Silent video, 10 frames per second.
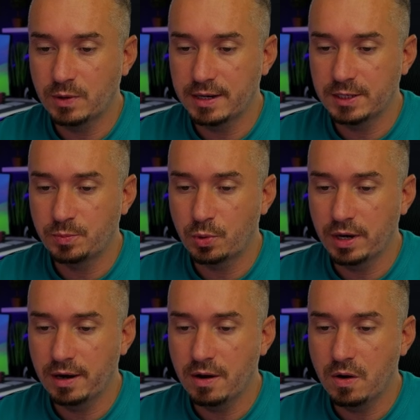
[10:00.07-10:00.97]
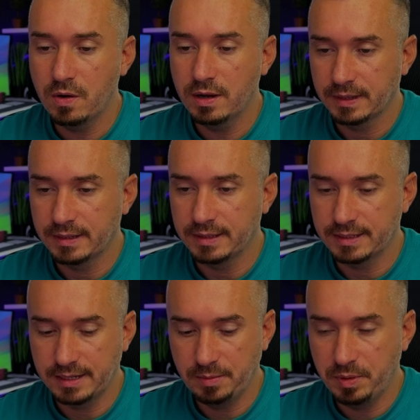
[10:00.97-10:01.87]
is pretty long. The
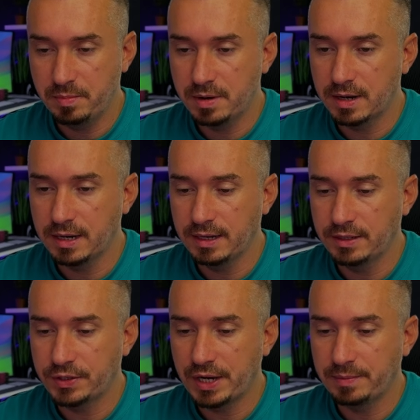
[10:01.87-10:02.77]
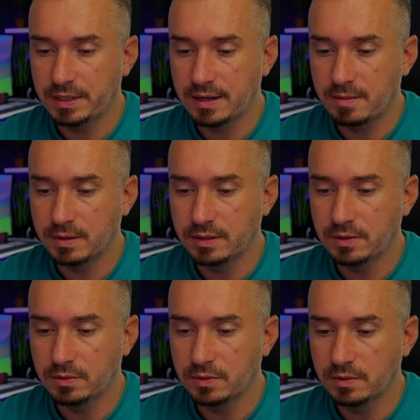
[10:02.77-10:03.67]
Sleepy Bunny, chapter number
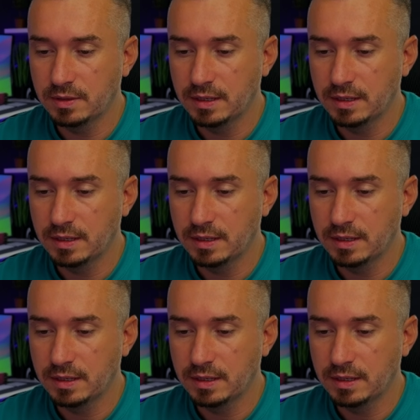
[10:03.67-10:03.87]
2.